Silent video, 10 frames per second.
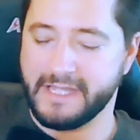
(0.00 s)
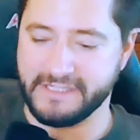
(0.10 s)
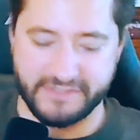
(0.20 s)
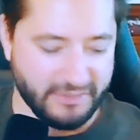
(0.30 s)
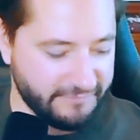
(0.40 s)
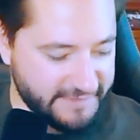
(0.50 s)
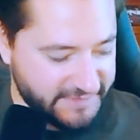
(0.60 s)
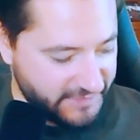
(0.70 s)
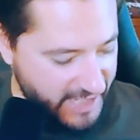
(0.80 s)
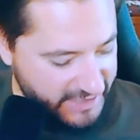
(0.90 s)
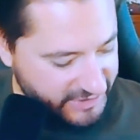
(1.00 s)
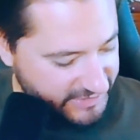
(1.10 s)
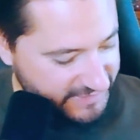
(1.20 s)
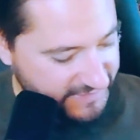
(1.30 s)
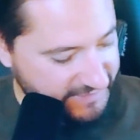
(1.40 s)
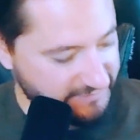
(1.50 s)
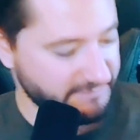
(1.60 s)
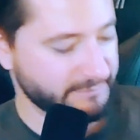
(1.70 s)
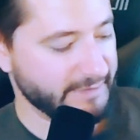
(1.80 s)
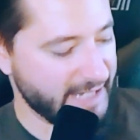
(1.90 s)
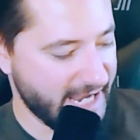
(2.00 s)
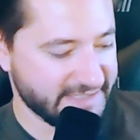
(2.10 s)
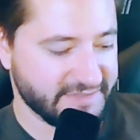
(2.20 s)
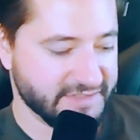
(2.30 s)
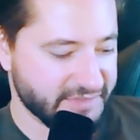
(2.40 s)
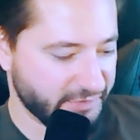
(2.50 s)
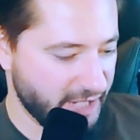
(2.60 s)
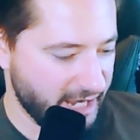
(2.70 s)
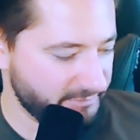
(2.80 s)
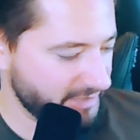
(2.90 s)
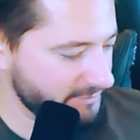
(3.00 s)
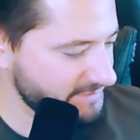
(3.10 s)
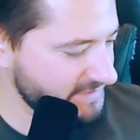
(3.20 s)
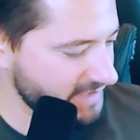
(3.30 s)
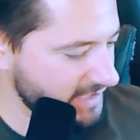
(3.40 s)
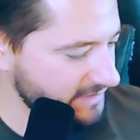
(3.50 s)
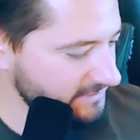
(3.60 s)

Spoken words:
surface scratches, but as described, I would say.